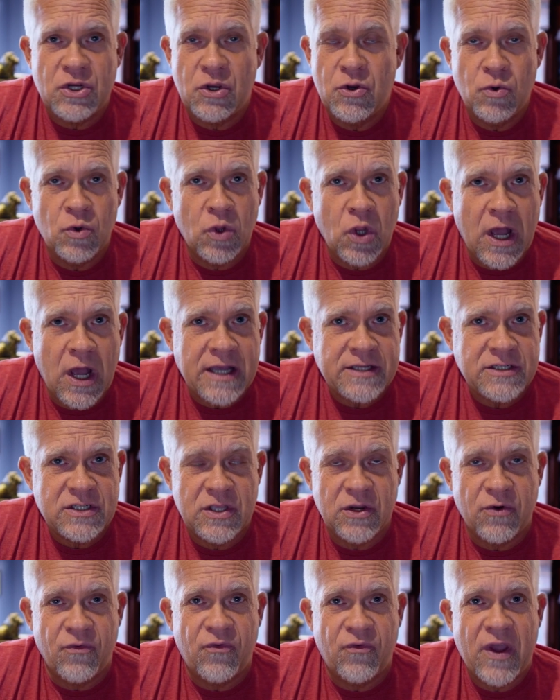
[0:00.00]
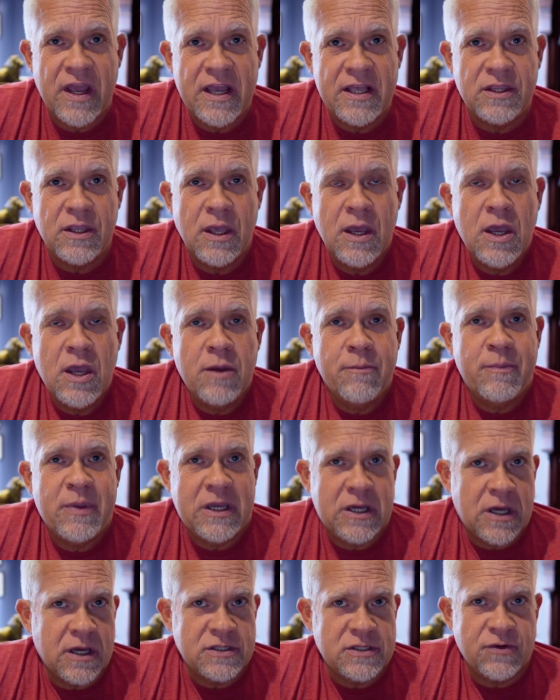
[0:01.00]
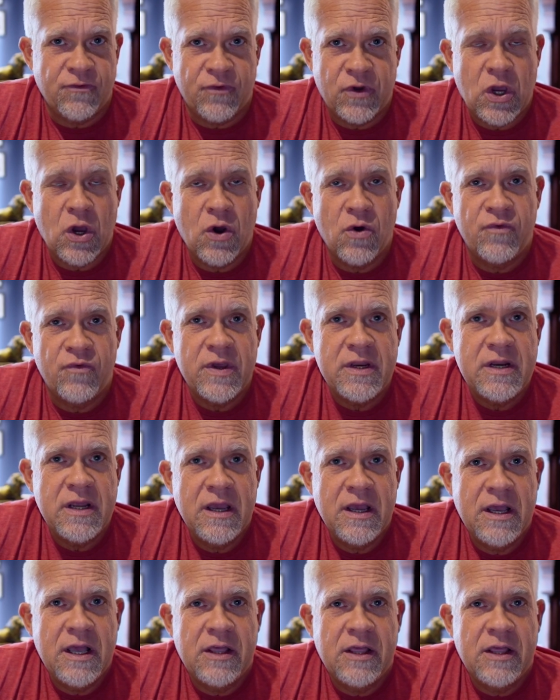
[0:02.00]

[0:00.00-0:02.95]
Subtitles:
who lost their faith because of COVID.